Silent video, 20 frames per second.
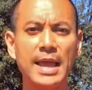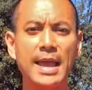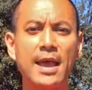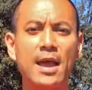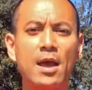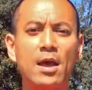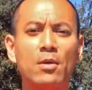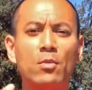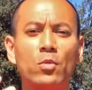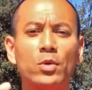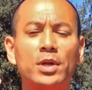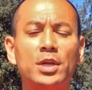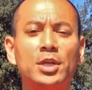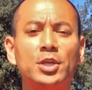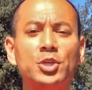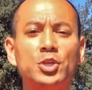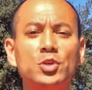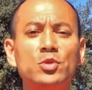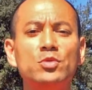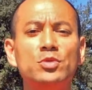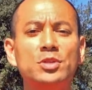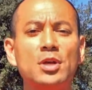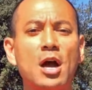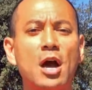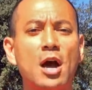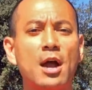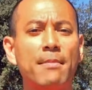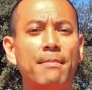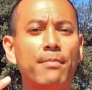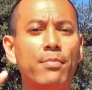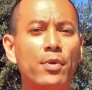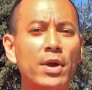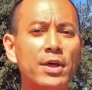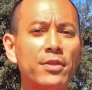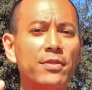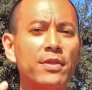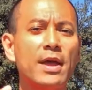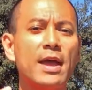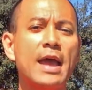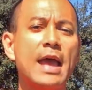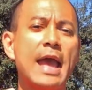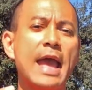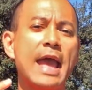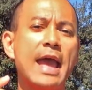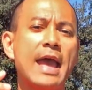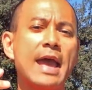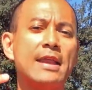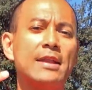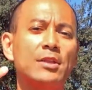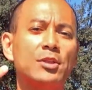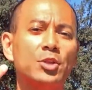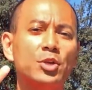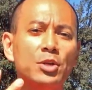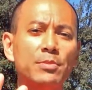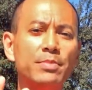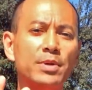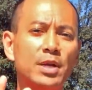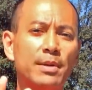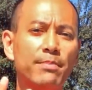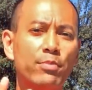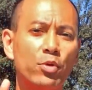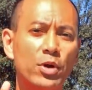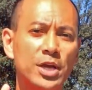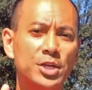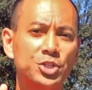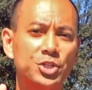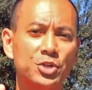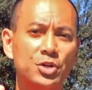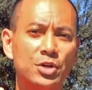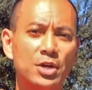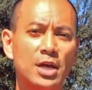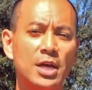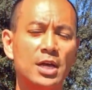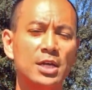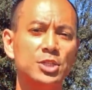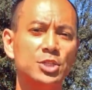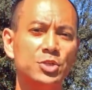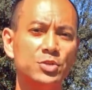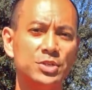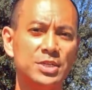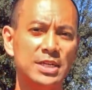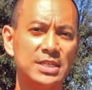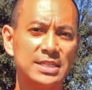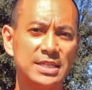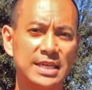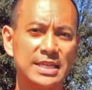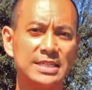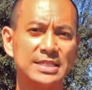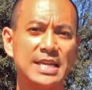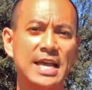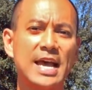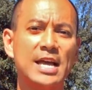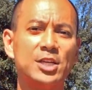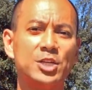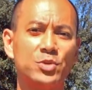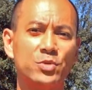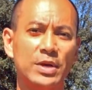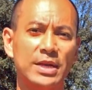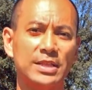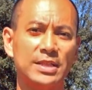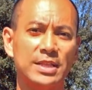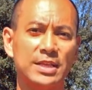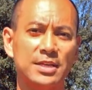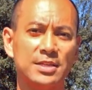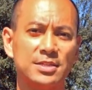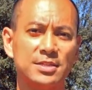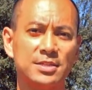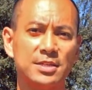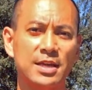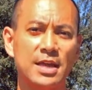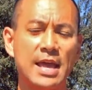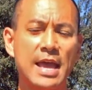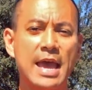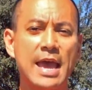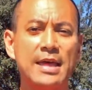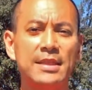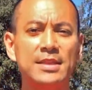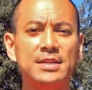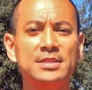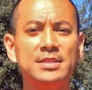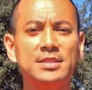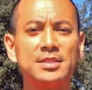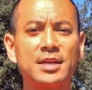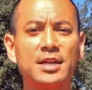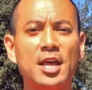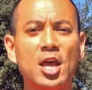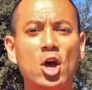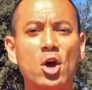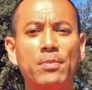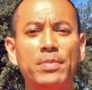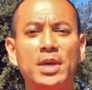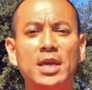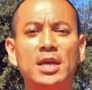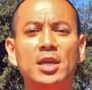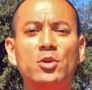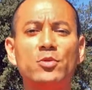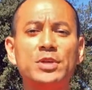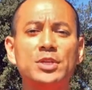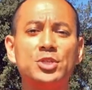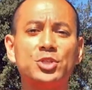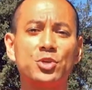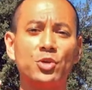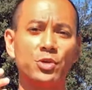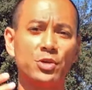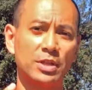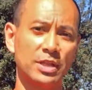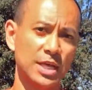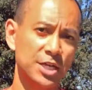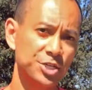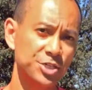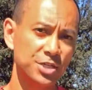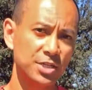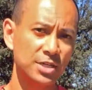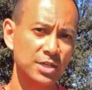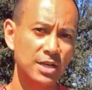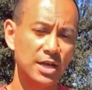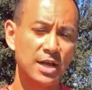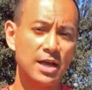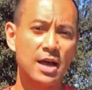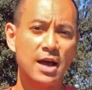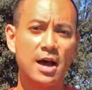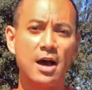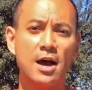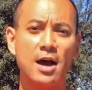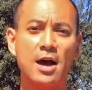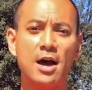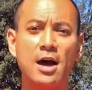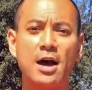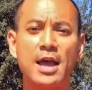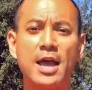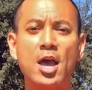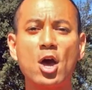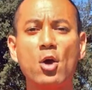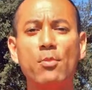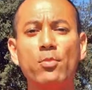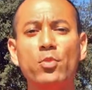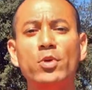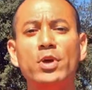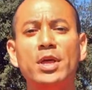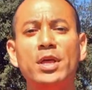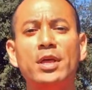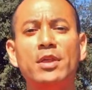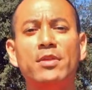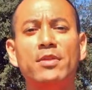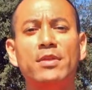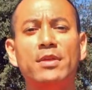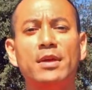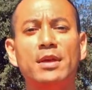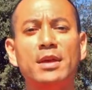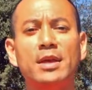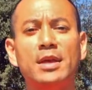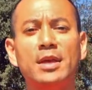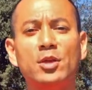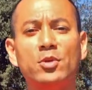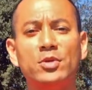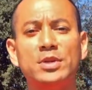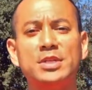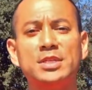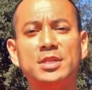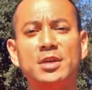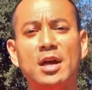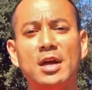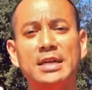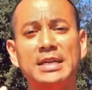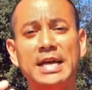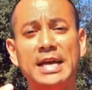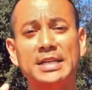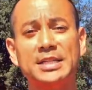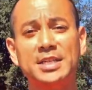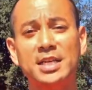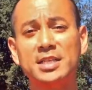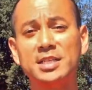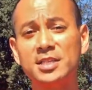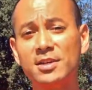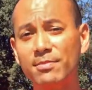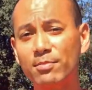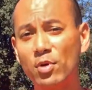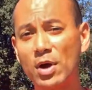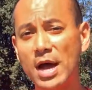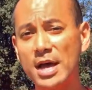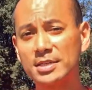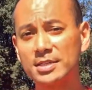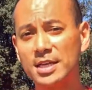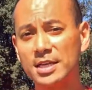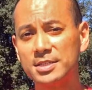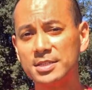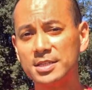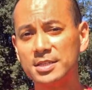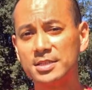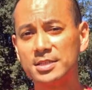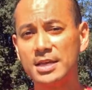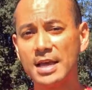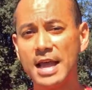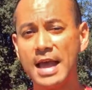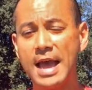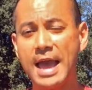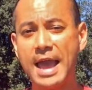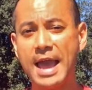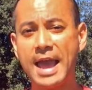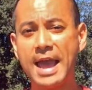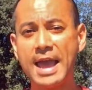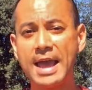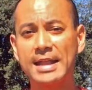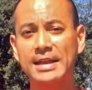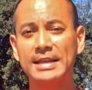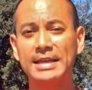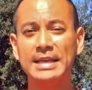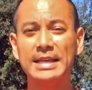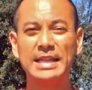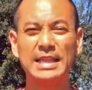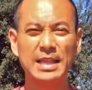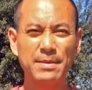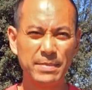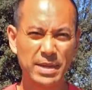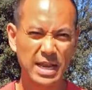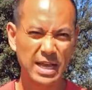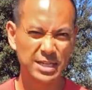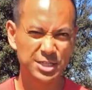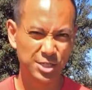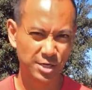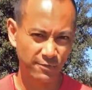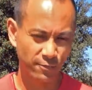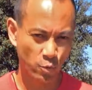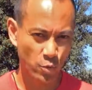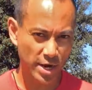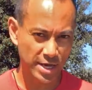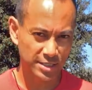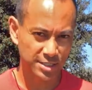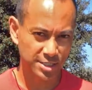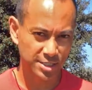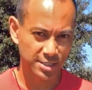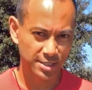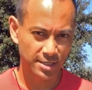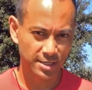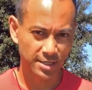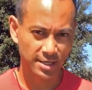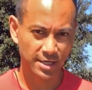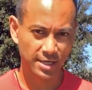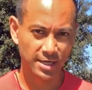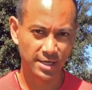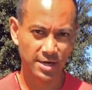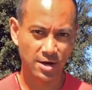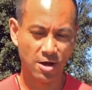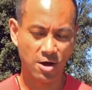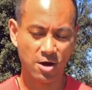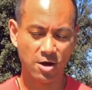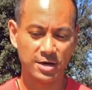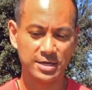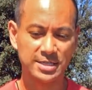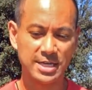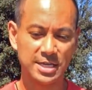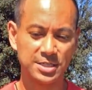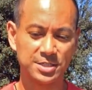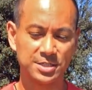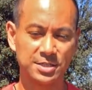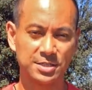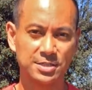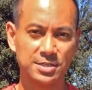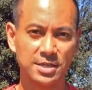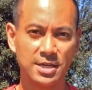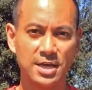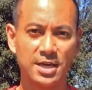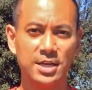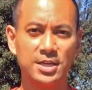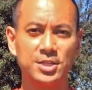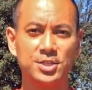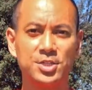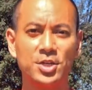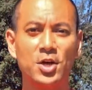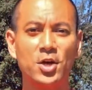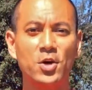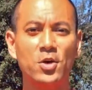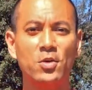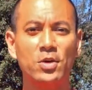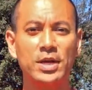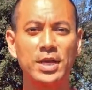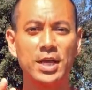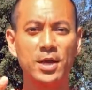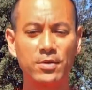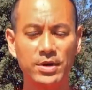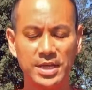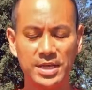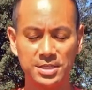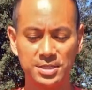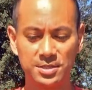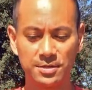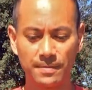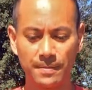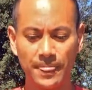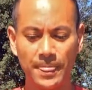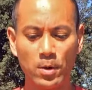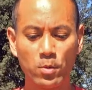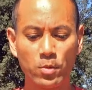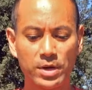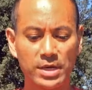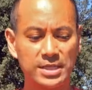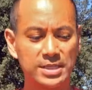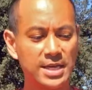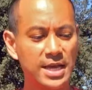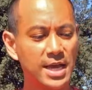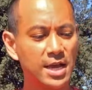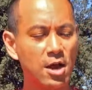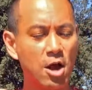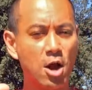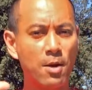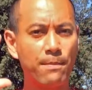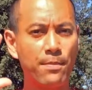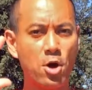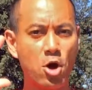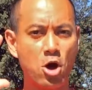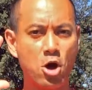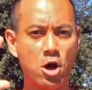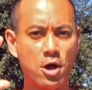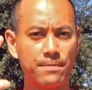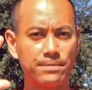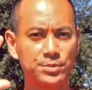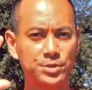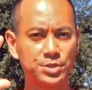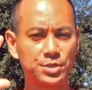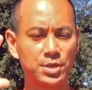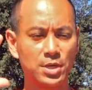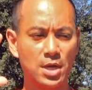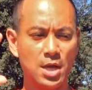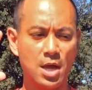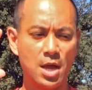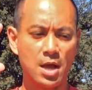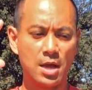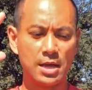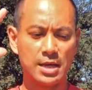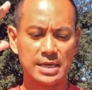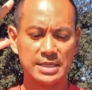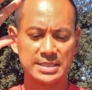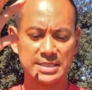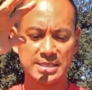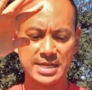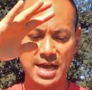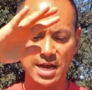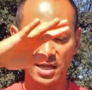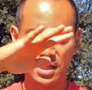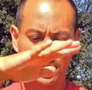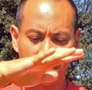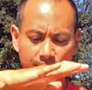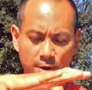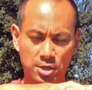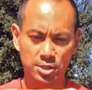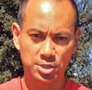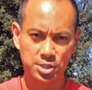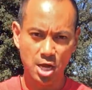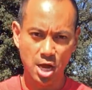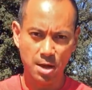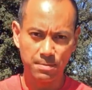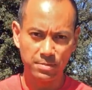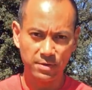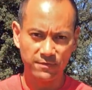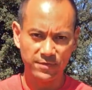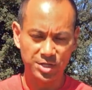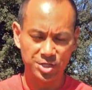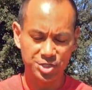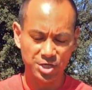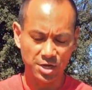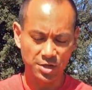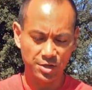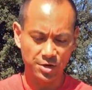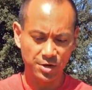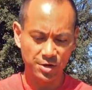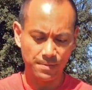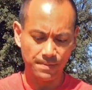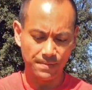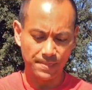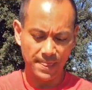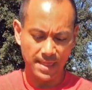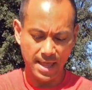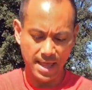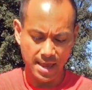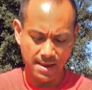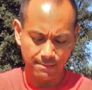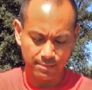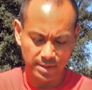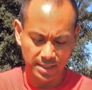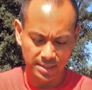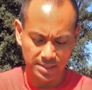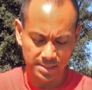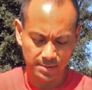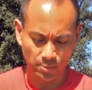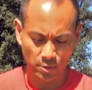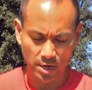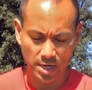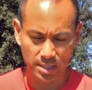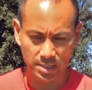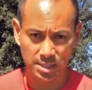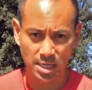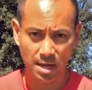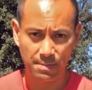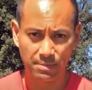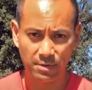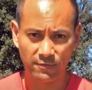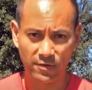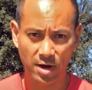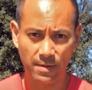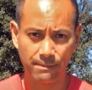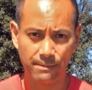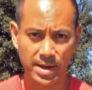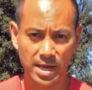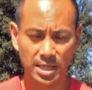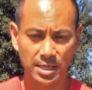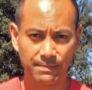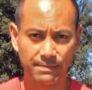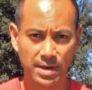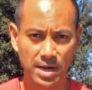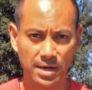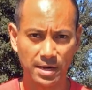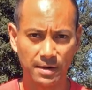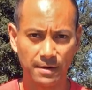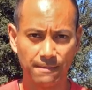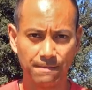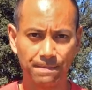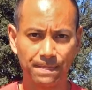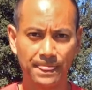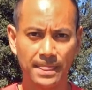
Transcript: And we're going to use our breath and a little bit of pressure to just exaggerate this. And this is going to help increase circulation, help with increasing our digestive processes, and elimination of waste in our intestines. So here it is. We're going to take our palms, going to stack them on top of each other and place them right on top of our belly button.